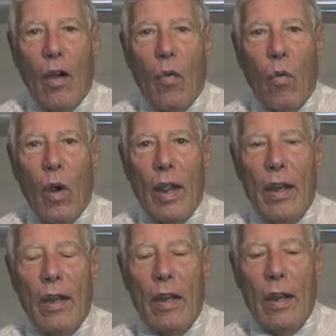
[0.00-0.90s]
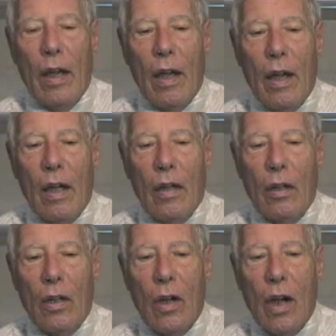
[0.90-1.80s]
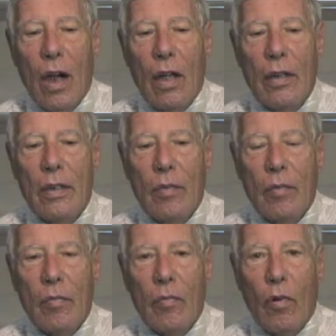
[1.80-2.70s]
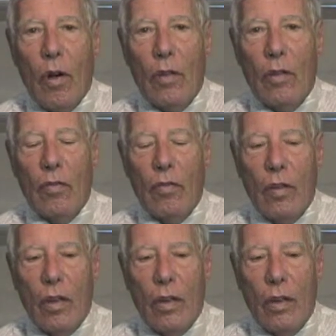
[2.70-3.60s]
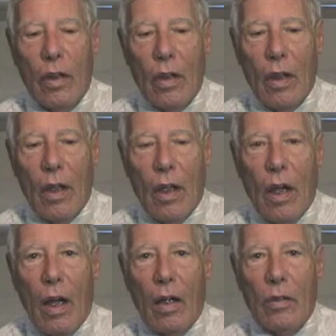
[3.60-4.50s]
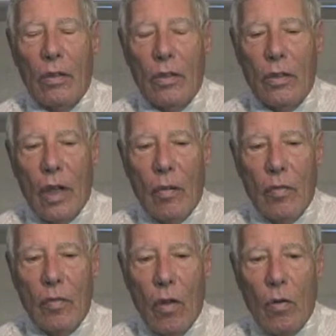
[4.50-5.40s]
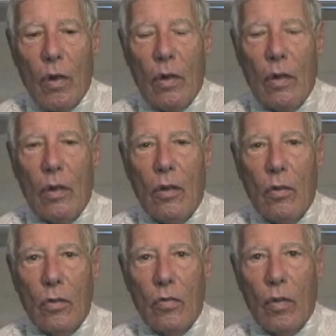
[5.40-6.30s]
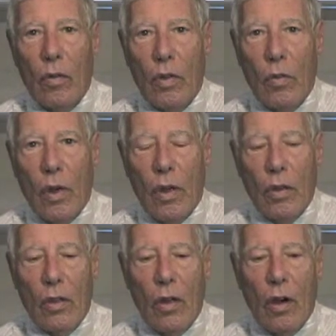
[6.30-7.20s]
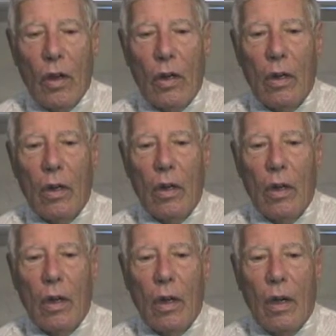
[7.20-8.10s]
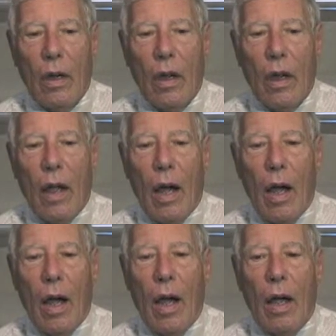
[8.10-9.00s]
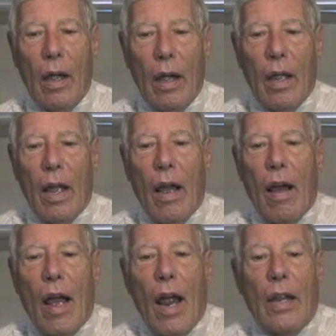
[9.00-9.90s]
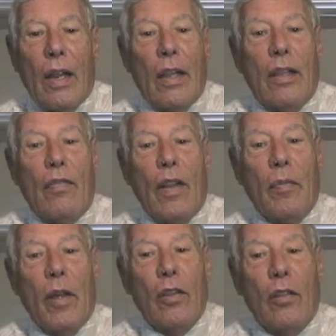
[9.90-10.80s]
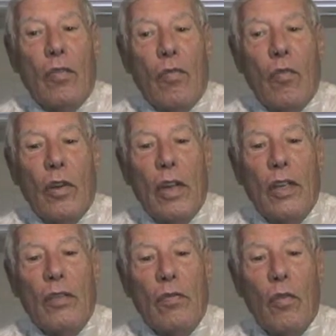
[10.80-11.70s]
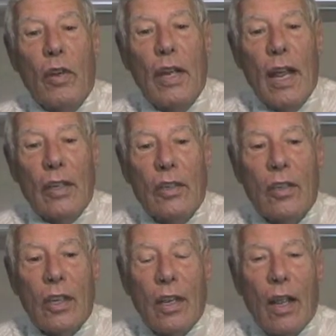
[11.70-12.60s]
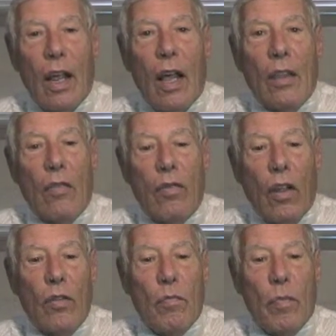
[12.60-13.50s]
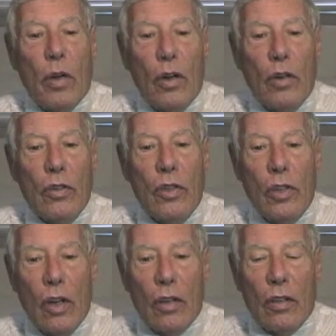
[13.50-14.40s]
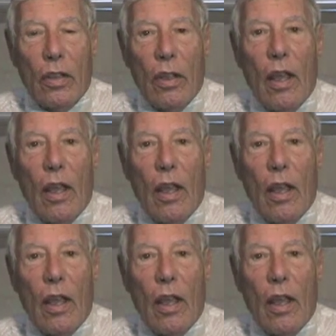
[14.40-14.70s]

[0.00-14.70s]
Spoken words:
when God brought the flood during the time of Noah, who was floating away on the ark. And it fell upon the earth for 40 days and 40 nights. The flood purged the earth.